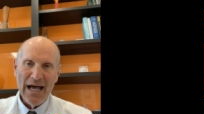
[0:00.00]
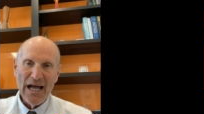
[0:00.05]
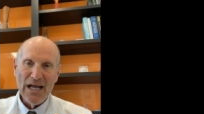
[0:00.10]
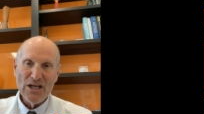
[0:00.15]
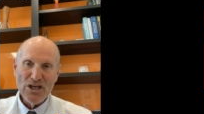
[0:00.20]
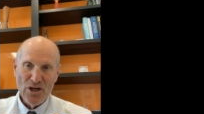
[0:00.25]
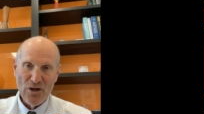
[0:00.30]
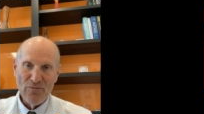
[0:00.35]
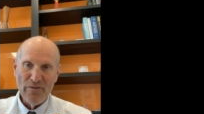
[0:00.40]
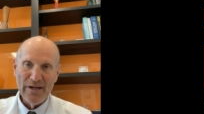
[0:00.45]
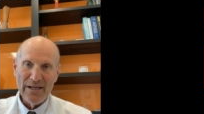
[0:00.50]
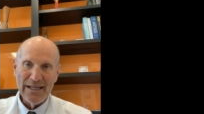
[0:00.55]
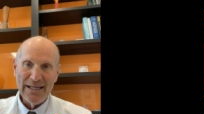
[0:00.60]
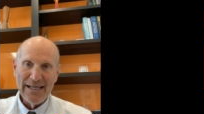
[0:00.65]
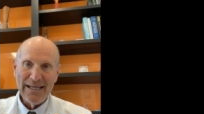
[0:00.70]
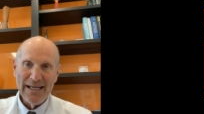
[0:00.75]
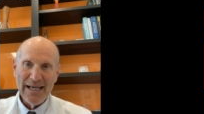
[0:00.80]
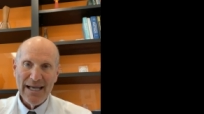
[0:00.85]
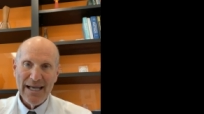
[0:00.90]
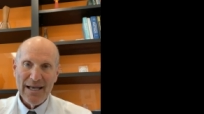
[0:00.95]
uh, to
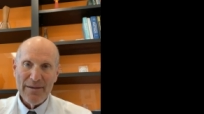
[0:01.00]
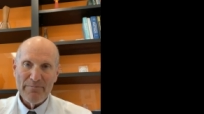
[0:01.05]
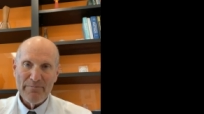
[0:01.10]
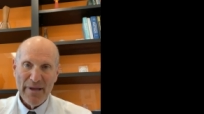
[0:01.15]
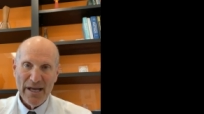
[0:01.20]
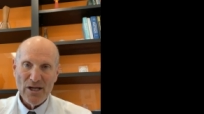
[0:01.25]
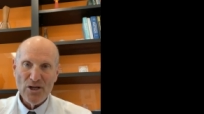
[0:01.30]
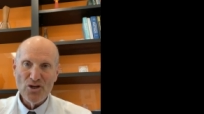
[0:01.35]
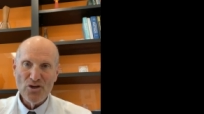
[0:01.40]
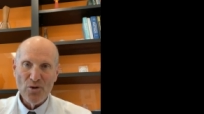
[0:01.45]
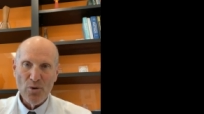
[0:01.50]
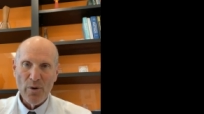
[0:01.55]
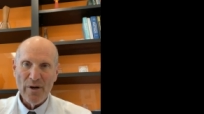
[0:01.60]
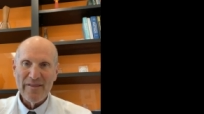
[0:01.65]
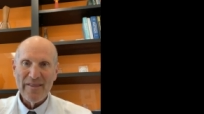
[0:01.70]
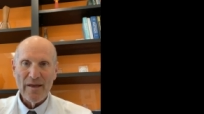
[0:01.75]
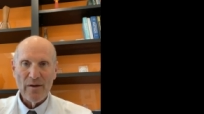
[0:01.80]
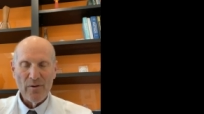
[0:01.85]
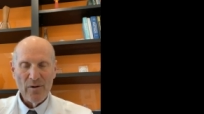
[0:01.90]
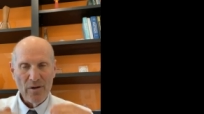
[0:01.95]
really make
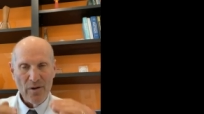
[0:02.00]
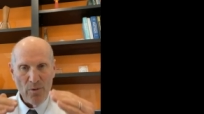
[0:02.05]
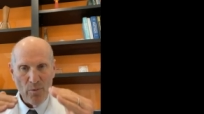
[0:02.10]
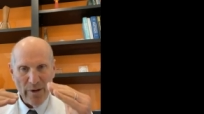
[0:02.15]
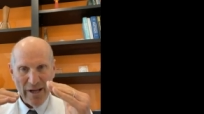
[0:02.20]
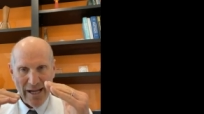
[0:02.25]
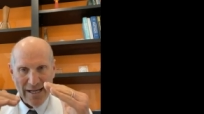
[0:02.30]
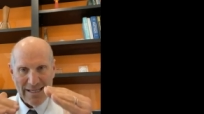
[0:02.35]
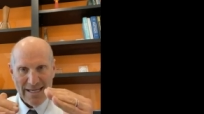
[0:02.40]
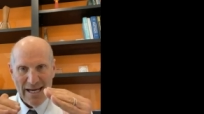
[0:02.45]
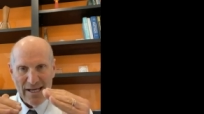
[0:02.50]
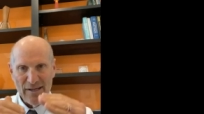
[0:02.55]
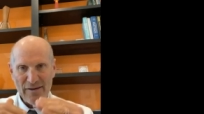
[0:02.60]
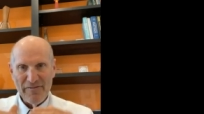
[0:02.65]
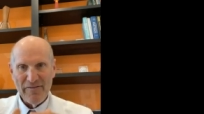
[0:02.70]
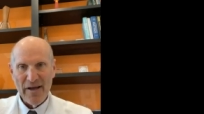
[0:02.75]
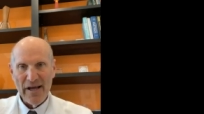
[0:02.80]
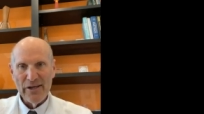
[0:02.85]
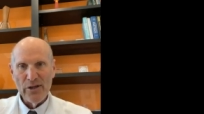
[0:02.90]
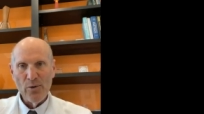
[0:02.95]
sure that we
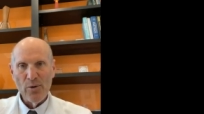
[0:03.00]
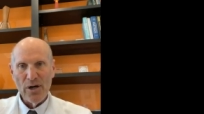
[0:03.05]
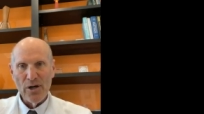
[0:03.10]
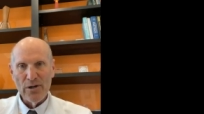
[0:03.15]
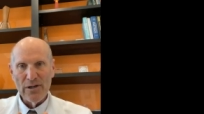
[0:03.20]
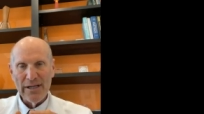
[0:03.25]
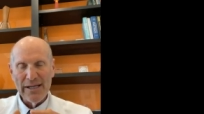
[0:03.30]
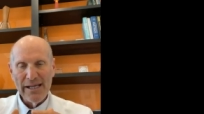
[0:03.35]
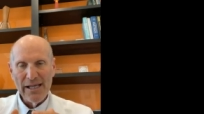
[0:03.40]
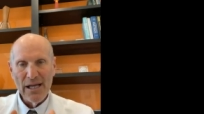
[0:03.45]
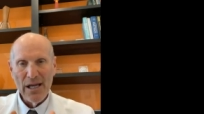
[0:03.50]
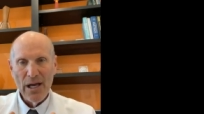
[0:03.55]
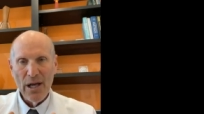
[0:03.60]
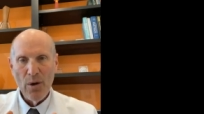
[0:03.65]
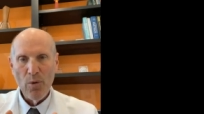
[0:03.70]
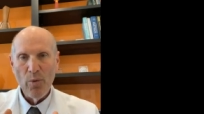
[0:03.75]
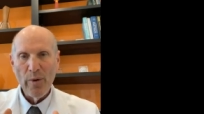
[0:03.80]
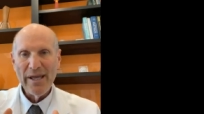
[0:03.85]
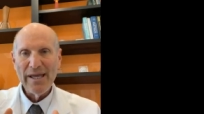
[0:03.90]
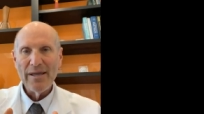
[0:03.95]
identify you early,
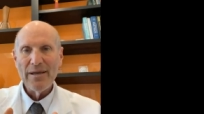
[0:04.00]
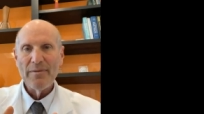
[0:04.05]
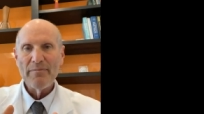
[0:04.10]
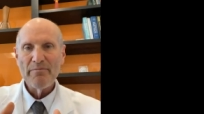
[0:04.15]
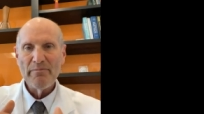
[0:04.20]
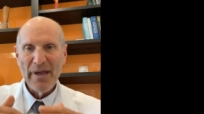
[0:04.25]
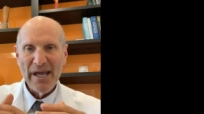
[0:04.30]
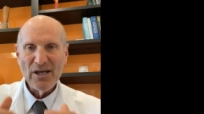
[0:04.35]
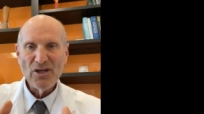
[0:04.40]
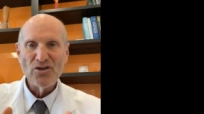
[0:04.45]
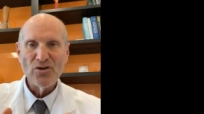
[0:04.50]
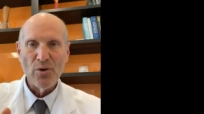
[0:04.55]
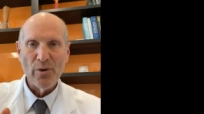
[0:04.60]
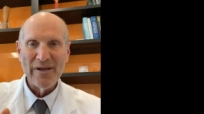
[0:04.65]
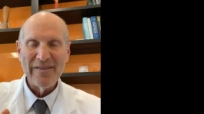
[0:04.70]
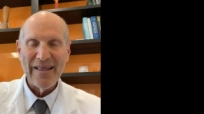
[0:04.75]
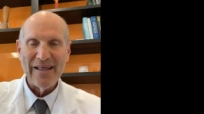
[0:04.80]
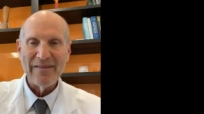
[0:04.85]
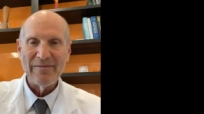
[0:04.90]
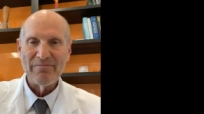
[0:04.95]
we make
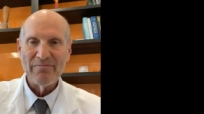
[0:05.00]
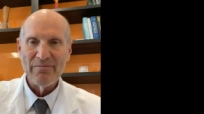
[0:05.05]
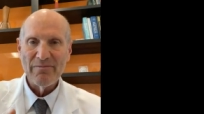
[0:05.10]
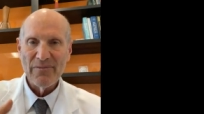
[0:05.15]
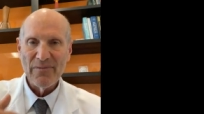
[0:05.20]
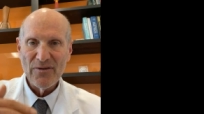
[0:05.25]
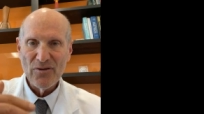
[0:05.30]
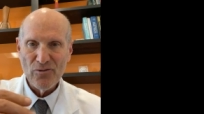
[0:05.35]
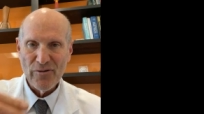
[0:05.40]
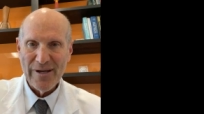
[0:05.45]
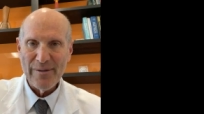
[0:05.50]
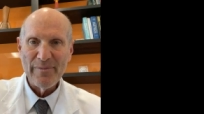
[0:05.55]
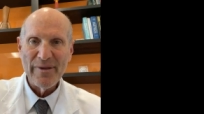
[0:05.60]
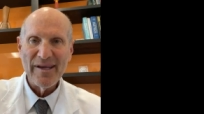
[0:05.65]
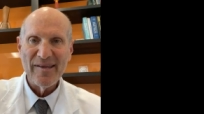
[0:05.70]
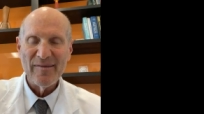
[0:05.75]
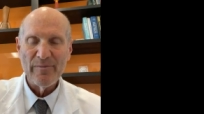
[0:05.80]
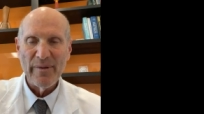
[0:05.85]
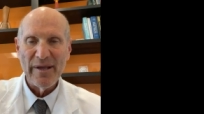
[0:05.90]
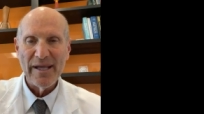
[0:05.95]
sure that
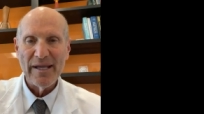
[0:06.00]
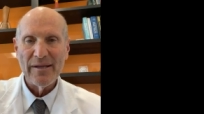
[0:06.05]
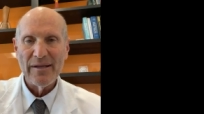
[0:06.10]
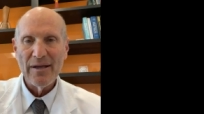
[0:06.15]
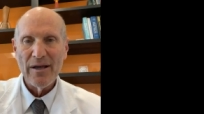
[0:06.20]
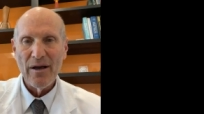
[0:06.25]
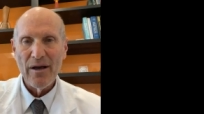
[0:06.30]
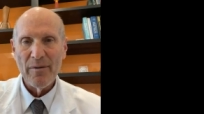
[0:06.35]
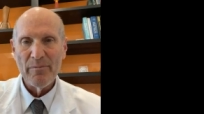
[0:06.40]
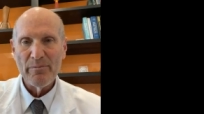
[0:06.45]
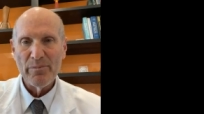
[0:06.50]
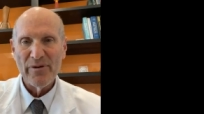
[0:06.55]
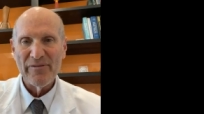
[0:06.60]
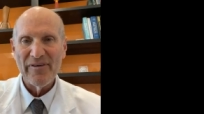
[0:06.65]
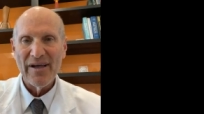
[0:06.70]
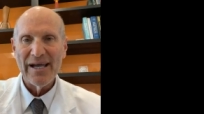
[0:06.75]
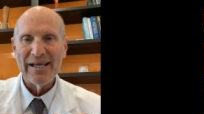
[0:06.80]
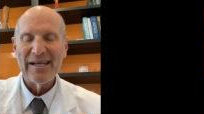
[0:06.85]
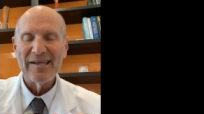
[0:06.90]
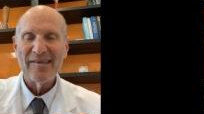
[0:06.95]
treatment is being
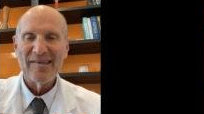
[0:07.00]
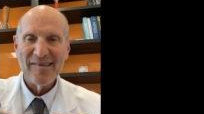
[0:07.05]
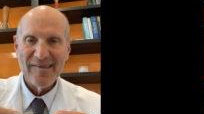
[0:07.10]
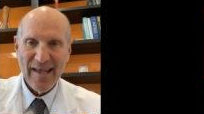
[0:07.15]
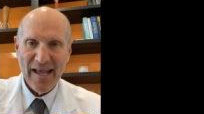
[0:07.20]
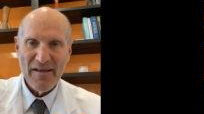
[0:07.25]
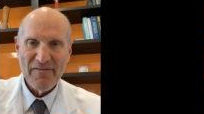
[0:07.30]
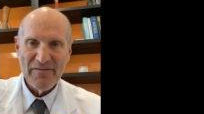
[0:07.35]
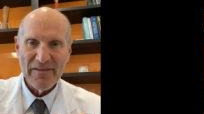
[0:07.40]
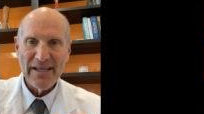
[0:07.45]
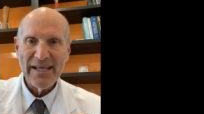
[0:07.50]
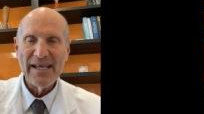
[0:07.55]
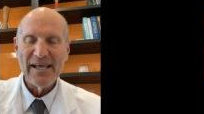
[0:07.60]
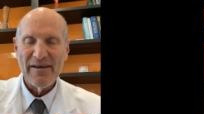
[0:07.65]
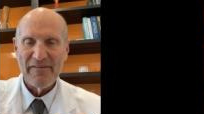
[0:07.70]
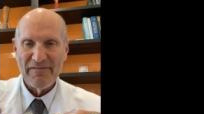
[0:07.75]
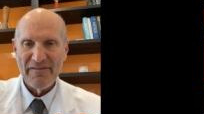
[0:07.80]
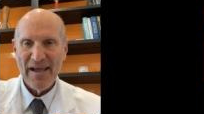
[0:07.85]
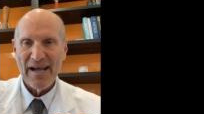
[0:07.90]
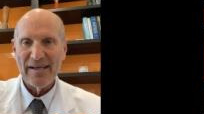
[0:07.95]
provided
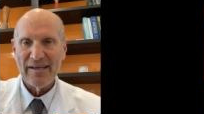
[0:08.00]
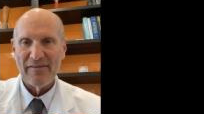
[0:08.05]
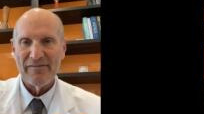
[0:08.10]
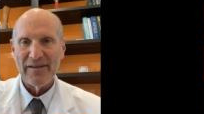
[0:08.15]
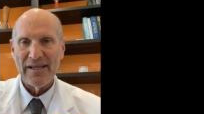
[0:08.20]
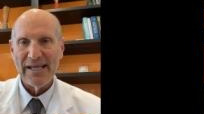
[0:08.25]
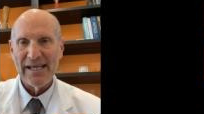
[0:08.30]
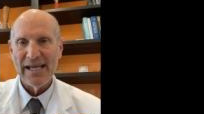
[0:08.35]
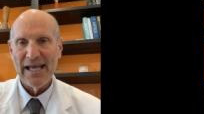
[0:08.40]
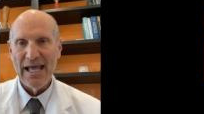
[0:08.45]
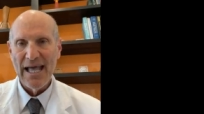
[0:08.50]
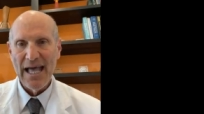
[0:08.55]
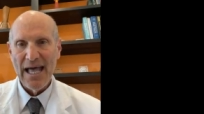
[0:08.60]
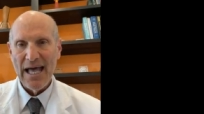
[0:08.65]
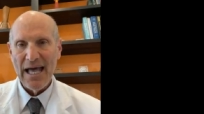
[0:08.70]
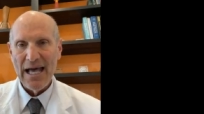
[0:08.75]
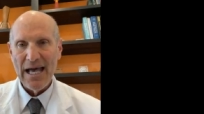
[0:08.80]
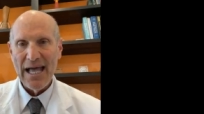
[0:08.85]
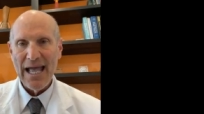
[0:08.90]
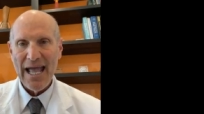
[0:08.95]
safely, effectively,
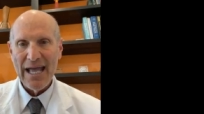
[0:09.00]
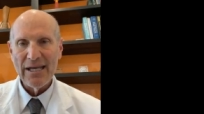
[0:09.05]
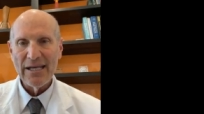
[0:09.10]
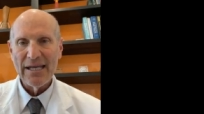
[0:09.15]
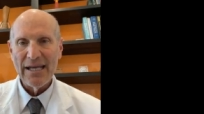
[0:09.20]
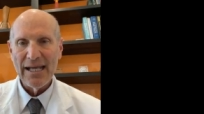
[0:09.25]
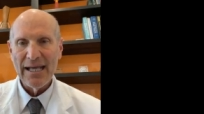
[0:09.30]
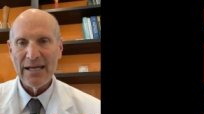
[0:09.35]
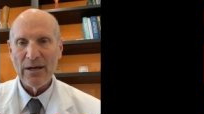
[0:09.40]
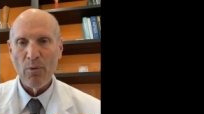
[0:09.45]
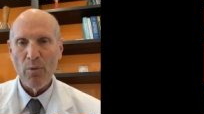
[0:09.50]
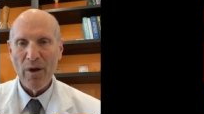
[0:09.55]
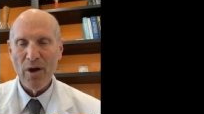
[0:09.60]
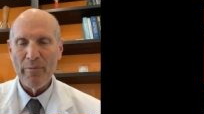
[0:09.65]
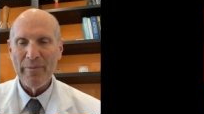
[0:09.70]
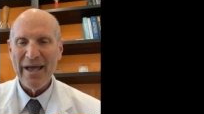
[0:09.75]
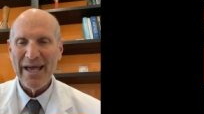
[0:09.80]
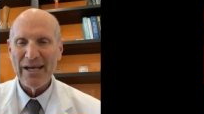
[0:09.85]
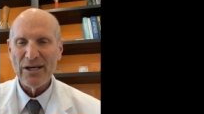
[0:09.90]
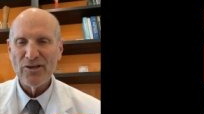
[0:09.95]
uh, and in a
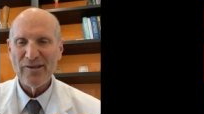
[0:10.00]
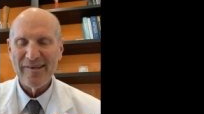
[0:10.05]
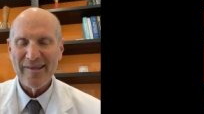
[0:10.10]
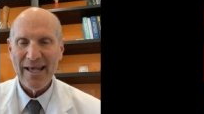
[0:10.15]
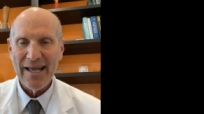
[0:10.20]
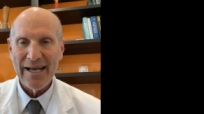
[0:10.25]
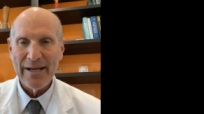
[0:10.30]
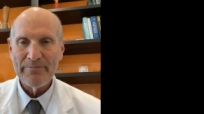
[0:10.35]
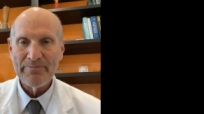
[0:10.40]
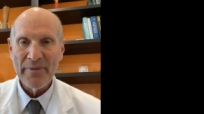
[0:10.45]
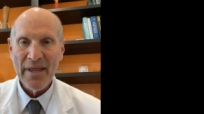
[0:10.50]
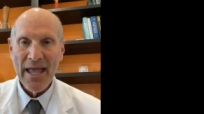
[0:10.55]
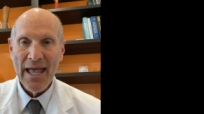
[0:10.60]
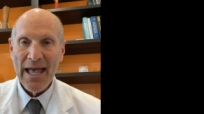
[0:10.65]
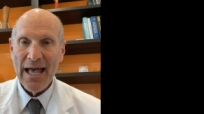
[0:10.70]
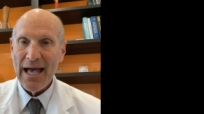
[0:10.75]
well-managed setting.